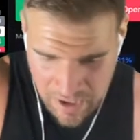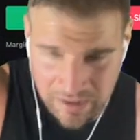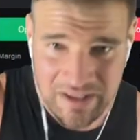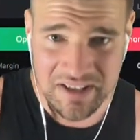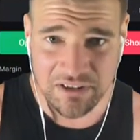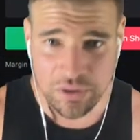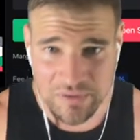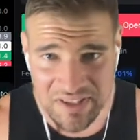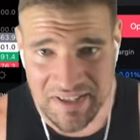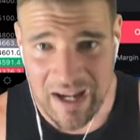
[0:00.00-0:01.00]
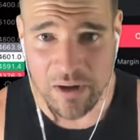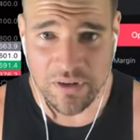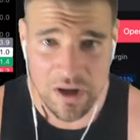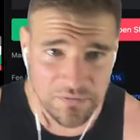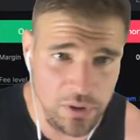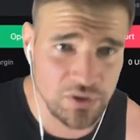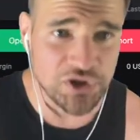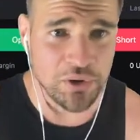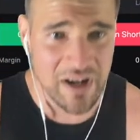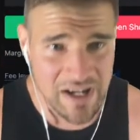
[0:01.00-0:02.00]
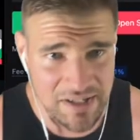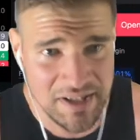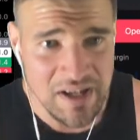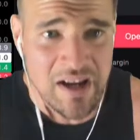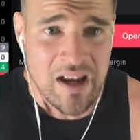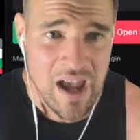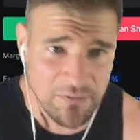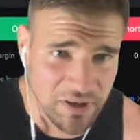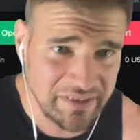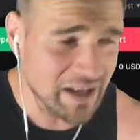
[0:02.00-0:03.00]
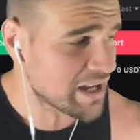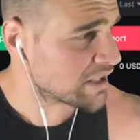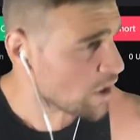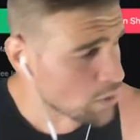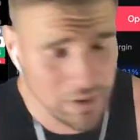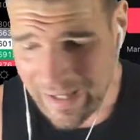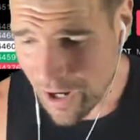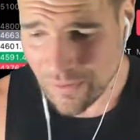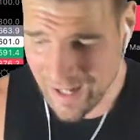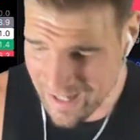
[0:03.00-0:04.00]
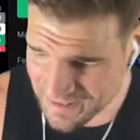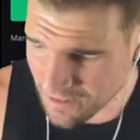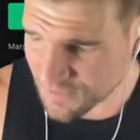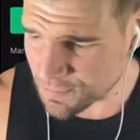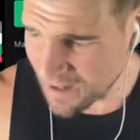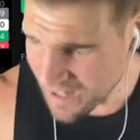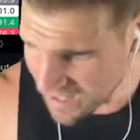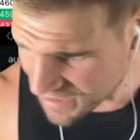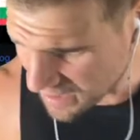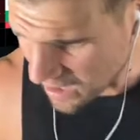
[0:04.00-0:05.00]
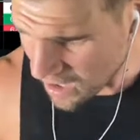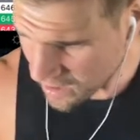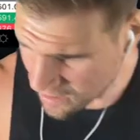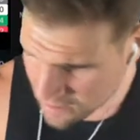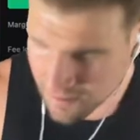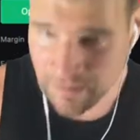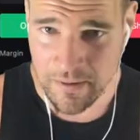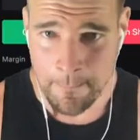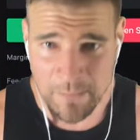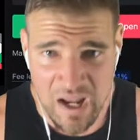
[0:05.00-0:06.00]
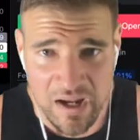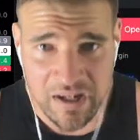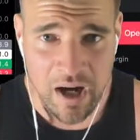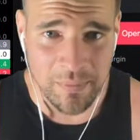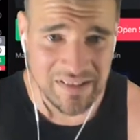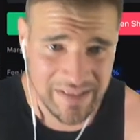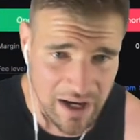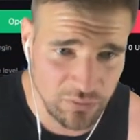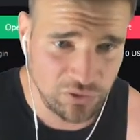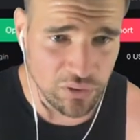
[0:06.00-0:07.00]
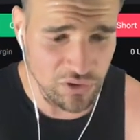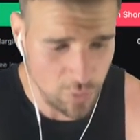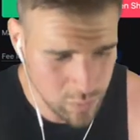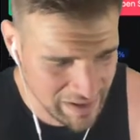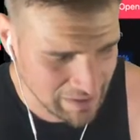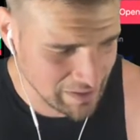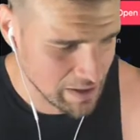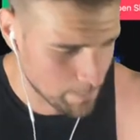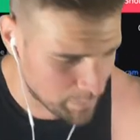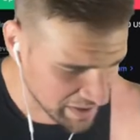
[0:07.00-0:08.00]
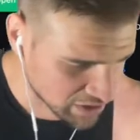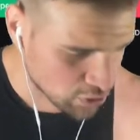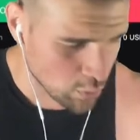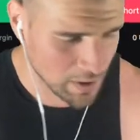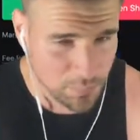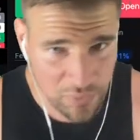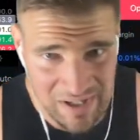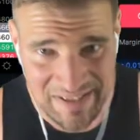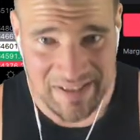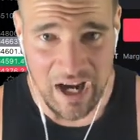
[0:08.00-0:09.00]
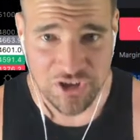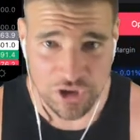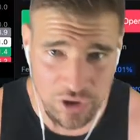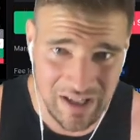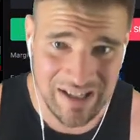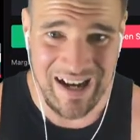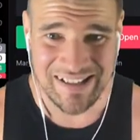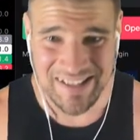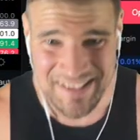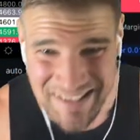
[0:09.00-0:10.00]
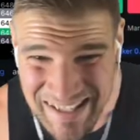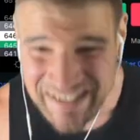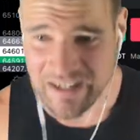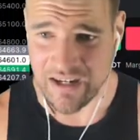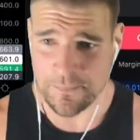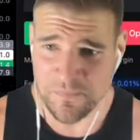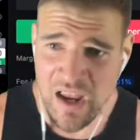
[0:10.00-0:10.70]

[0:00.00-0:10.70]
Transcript: Listen to the sound of those trades, every day going out, ace of spades, Coming down to the weekly, Bitcoin price action looking kinda sneaky.